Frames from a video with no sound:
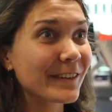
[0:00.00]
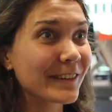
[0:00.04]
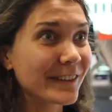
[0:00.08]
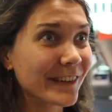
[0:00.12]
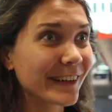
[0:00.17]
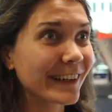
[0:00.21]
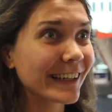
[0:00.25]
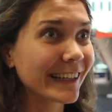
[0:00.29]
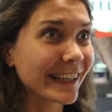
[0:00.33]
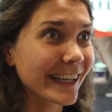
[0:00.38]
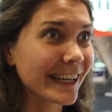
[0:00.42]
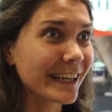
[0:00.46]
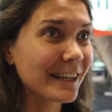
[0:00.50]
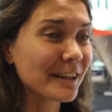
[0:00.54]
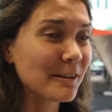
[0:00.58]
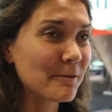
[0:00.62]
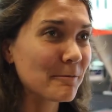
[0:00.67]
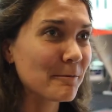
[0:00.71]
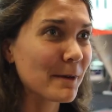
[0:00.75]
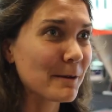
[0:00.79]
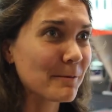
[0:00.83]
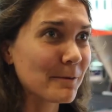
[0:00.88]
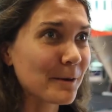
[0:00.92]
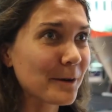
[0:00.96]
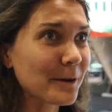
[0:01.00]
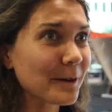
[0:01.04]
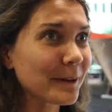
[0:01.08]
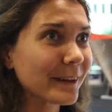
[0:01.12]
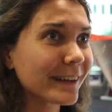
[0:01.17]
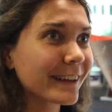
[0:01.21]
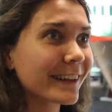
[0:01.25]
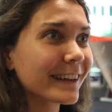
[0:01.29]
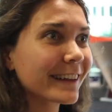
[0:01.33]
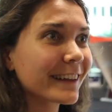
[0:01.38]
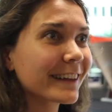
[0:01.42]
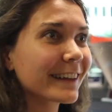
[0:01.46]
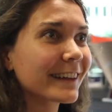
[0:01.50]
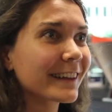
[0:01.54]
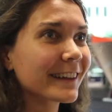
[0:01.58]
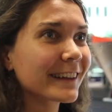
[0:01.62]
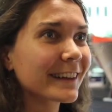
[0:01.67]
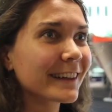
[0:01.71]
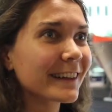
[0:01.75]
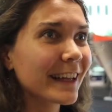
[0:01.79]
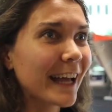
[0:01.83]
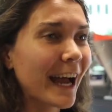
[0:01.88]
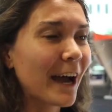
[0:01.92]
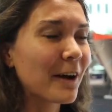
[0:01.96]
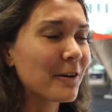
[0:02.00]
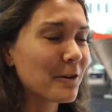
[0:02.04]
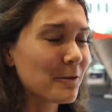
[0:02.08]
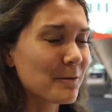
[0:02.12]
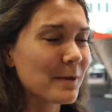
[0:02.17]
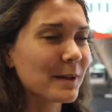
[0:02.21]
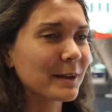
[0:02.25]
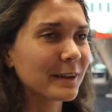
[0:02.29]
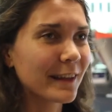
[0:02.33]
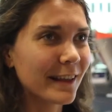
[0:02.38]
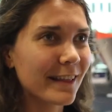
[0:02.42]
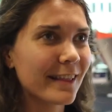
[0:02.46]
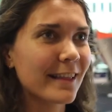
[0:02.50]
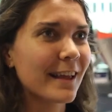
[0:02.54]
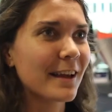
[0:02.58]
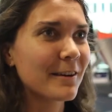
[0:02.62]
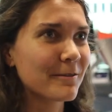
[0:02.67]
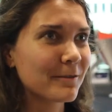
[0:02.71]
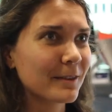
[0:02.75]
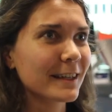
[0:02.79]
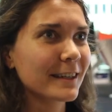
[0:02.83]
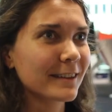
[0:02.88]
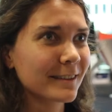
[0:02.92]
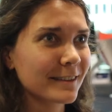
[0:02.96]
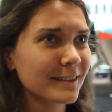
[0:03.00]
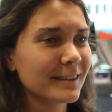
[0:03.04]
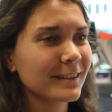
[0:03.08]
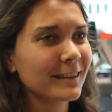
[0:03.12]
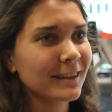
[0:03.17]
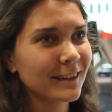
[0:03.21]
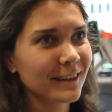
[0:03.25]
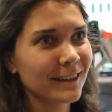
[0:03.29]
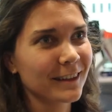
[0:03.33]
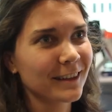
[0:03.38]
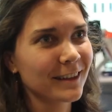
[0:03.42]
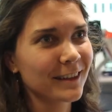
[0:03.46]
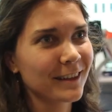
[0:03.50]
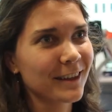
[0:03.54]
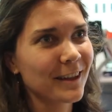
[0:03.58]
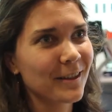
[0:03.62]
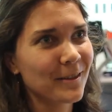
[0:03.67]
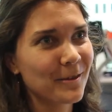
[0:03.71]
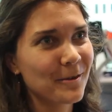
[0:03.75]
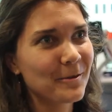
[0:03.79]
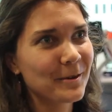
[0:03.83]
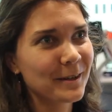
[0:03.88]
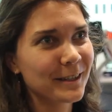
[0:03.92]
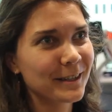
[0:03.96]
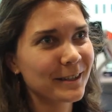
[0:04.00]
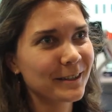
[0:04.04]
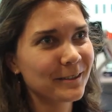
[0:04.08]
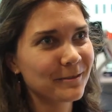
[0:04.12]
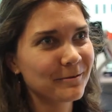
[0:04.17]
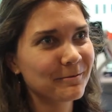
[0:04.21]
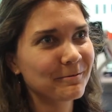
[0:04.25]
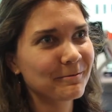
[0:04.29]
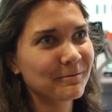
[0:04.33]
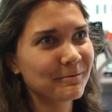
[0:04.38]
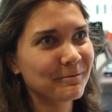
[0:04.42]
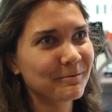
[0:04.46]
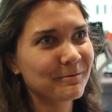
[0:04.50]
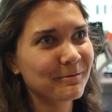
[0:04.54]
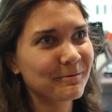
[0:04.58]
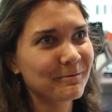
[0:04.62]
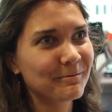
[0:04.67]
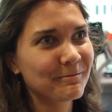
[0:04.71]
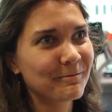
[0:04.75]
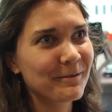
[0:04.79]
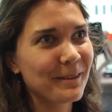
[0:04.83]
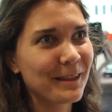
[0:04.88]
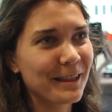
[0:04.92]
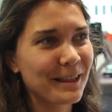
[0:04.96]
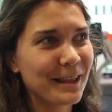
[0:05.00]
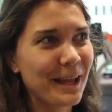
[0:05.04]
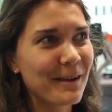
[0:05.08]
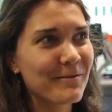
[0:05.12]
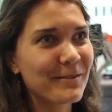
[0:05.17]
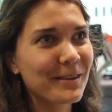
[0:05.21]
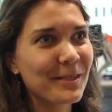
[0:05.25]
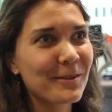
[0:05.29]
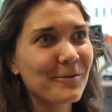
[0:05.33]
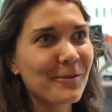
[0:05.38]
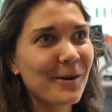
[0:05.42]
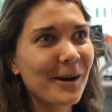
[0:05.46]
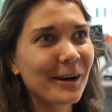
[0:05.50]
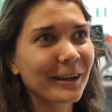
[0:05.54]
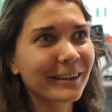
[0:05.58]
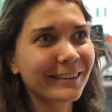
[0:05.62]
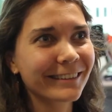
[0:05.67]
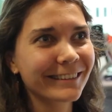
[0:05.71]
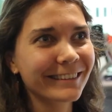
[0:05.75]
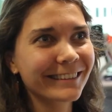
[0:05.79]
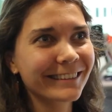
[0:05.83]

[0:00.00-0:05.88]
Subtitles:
trying to get people out of buildings safely. That's what we do. Saving the world.